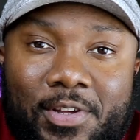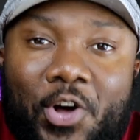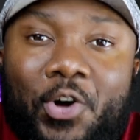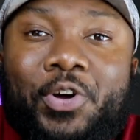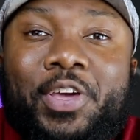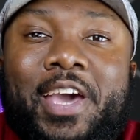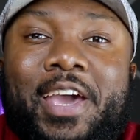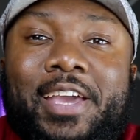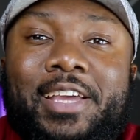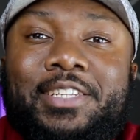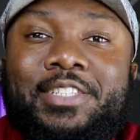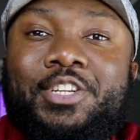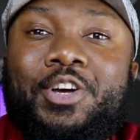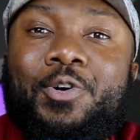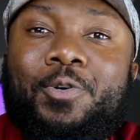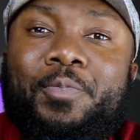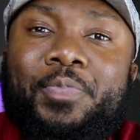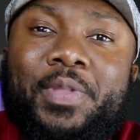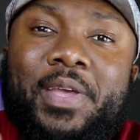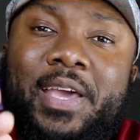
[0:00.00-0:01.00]
Okay,
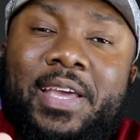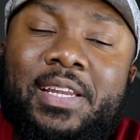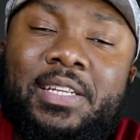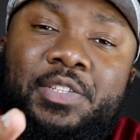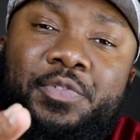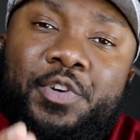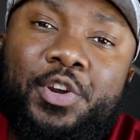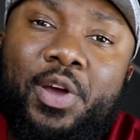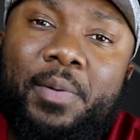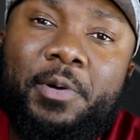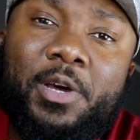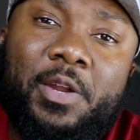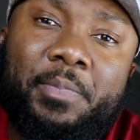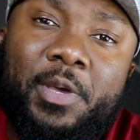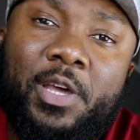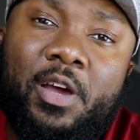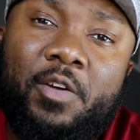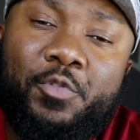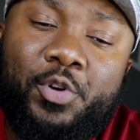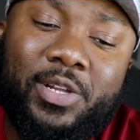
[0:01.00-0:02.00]
so in this video, I'm going to
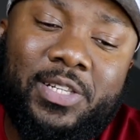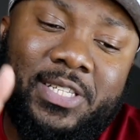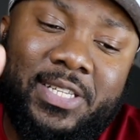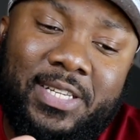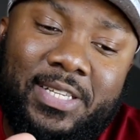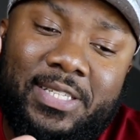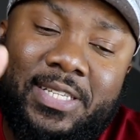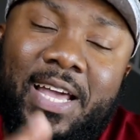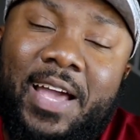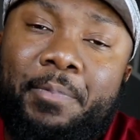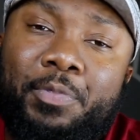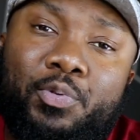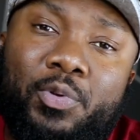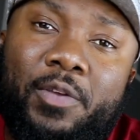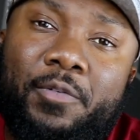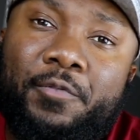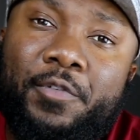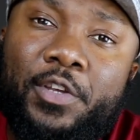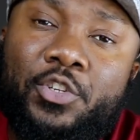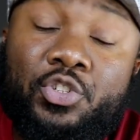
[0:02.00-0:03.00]
be covering the top
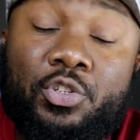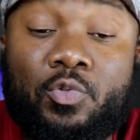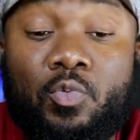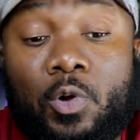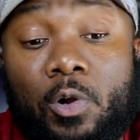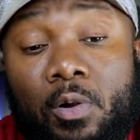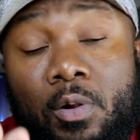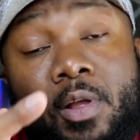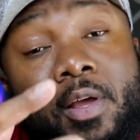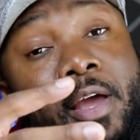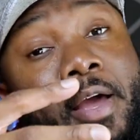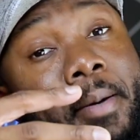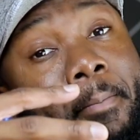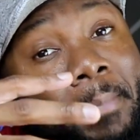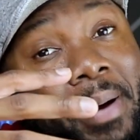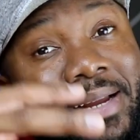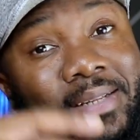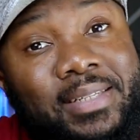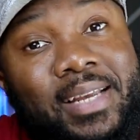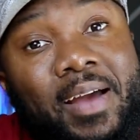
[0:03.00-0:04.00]
3 features, well,
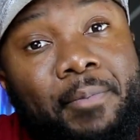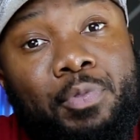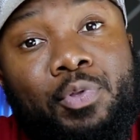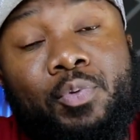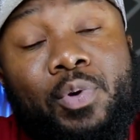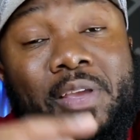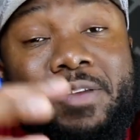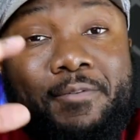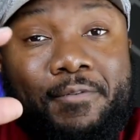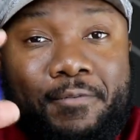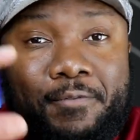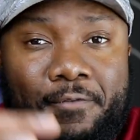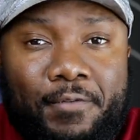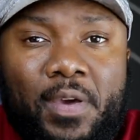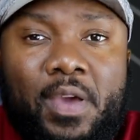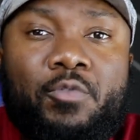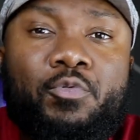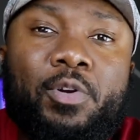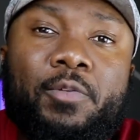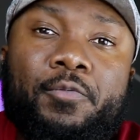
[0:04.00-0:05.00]
my top 3
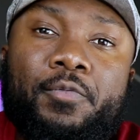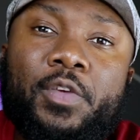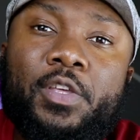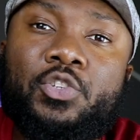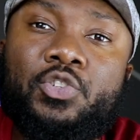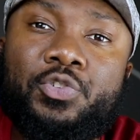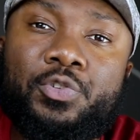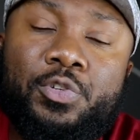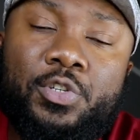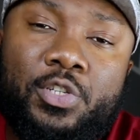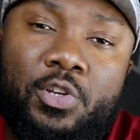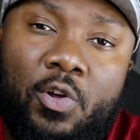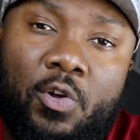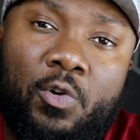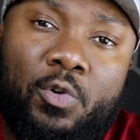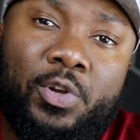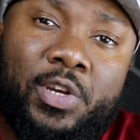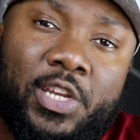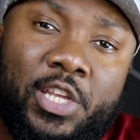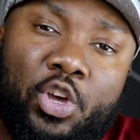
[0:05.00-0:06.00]
favorite features
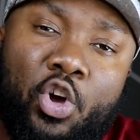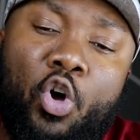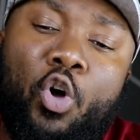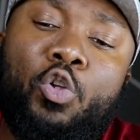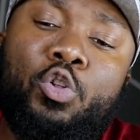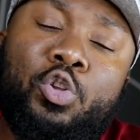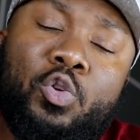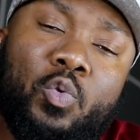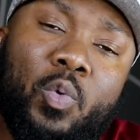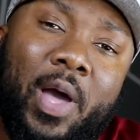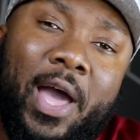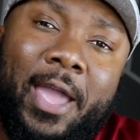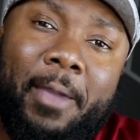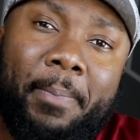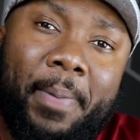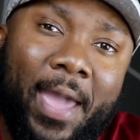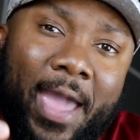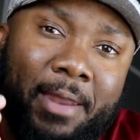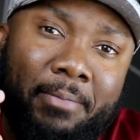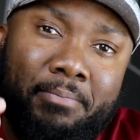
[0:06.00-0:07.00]
on the all-new
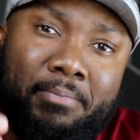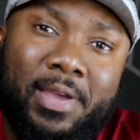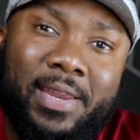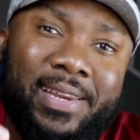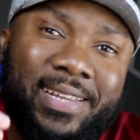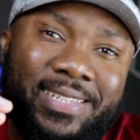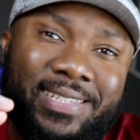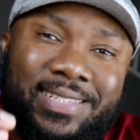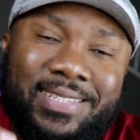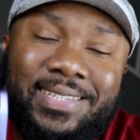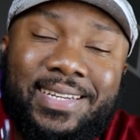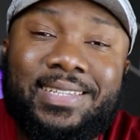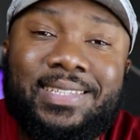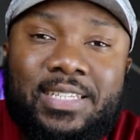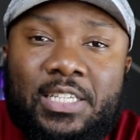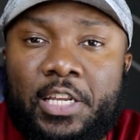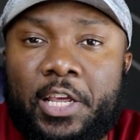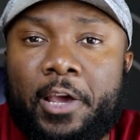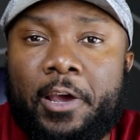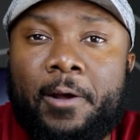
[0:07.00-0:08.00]
iPad mini
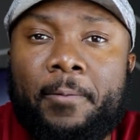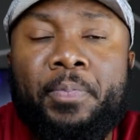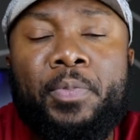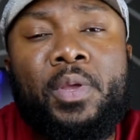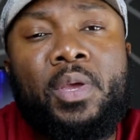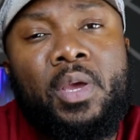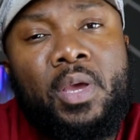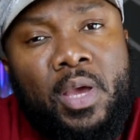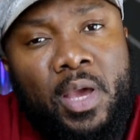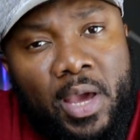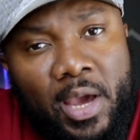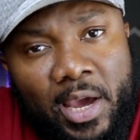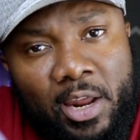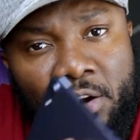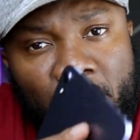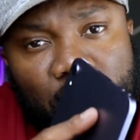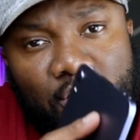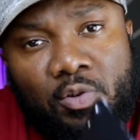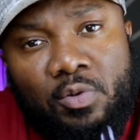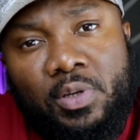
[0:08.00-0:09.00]
6 here,
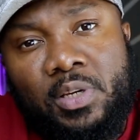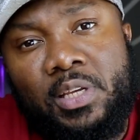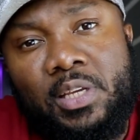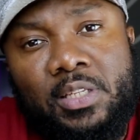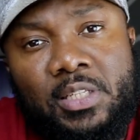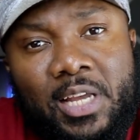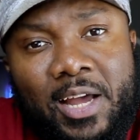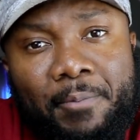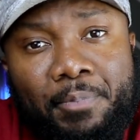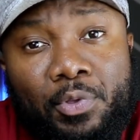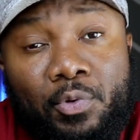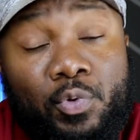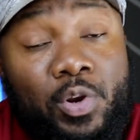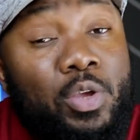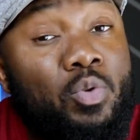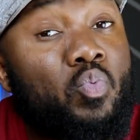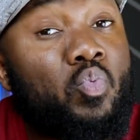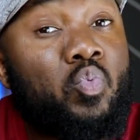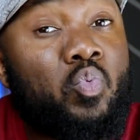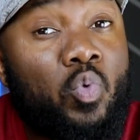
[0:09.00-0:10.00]
and also the top
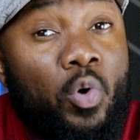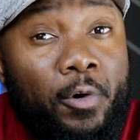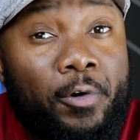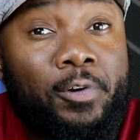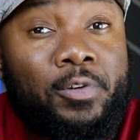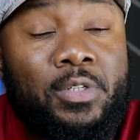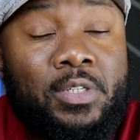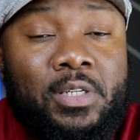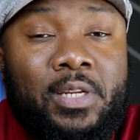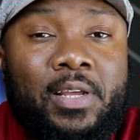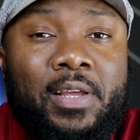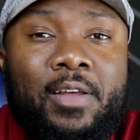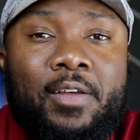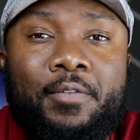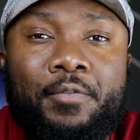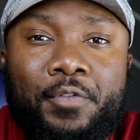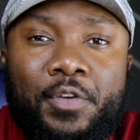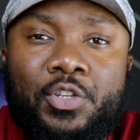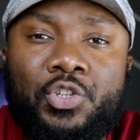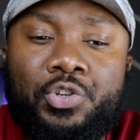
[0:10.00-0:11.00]
3 worst
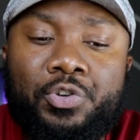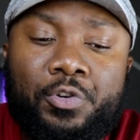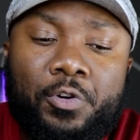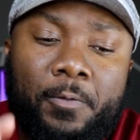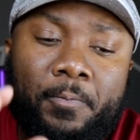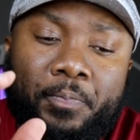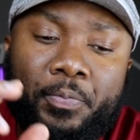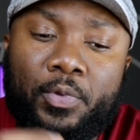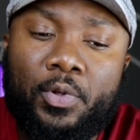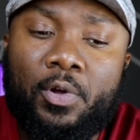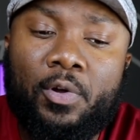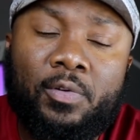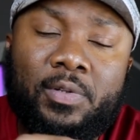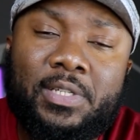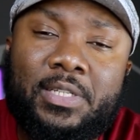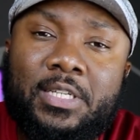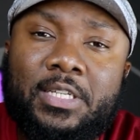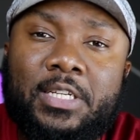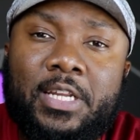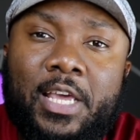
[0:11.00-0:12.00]
feature
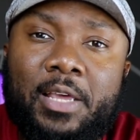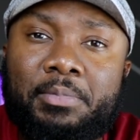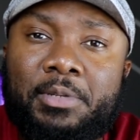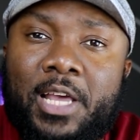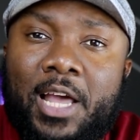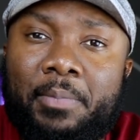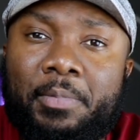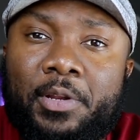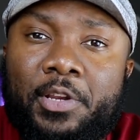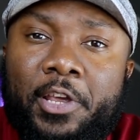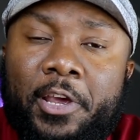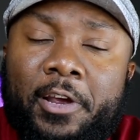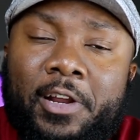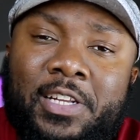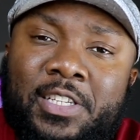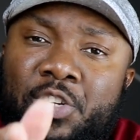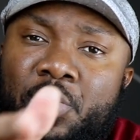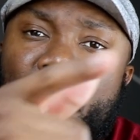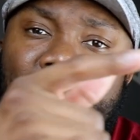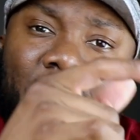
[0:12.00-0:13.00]
on the same tablet here.
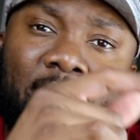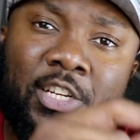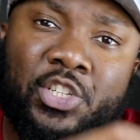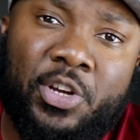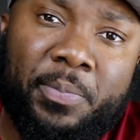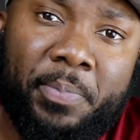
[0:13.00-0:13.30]
Let's go ahead and